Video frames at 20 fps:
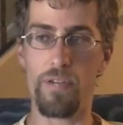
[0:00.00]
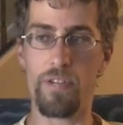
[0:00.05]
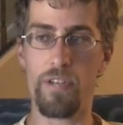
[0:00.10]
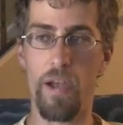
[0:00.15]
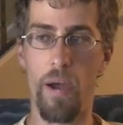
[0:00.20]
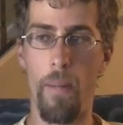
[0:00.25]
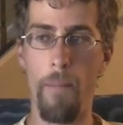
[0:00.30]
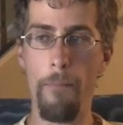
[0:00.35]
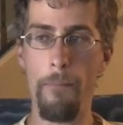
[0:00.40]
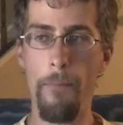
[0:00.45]

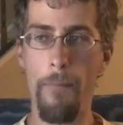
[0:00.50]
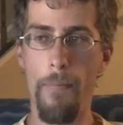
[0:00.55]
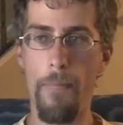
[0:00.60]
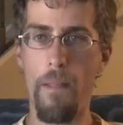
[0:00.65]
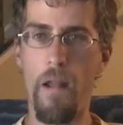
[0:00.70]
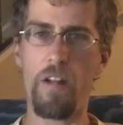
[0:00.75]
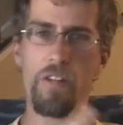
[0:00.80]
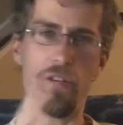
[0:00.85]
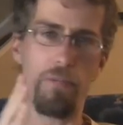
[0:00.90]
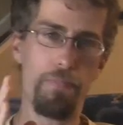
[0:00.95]
So
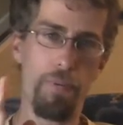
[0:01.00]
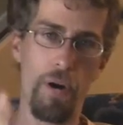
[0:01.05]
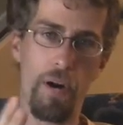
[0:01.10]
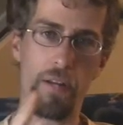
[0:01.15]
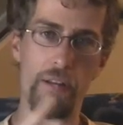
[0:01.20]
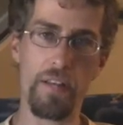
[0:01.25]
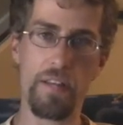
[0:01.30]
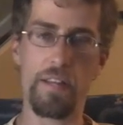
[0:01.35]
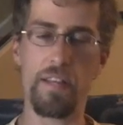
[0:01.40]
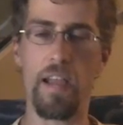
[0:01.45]
I do
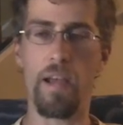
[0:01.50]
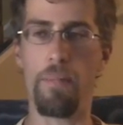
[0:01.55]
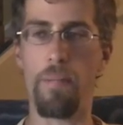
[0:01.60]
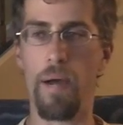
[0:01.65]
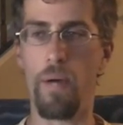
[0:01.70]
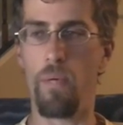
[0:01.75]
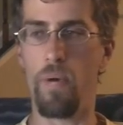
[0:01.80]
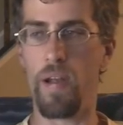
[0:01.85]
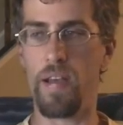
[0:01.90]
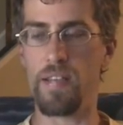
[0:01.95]
partly stand
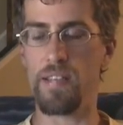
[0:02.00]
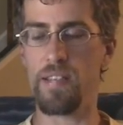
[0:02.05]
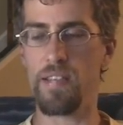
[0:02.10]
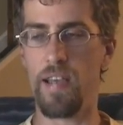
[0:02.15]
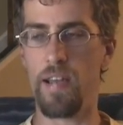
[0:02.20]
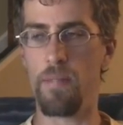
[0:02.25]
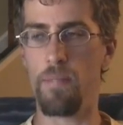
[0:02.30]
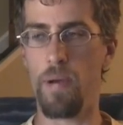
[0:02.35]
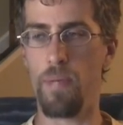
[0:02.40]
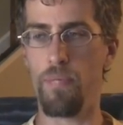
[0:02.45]
by what I
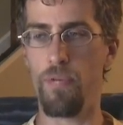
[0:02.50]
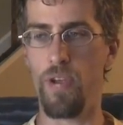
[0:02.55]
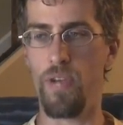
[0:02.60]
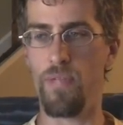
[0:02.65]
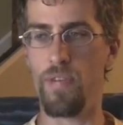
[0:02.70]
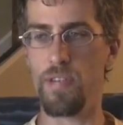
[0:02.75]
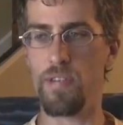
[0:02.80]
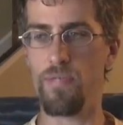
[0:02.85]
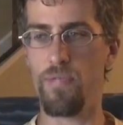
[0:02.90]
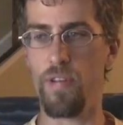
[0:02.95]
said in my
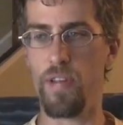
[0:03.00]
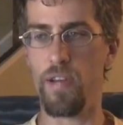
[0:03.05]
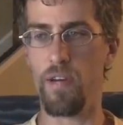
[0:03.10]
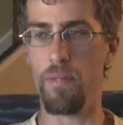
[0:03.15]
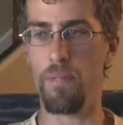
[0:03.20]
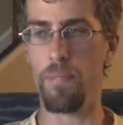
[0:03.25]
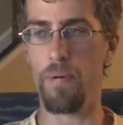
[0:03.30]
previous video,